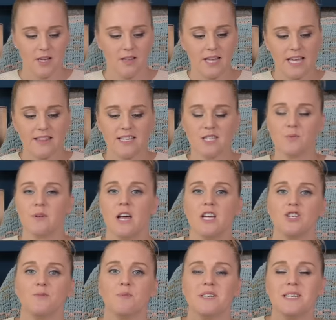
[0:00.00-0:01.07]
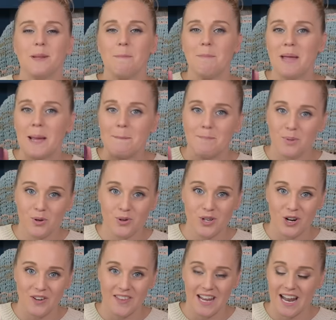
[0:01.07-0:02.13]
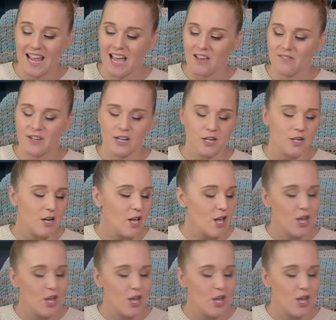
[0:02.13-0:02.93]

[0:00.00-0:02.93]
like this 100% bamboo yarn that I have here.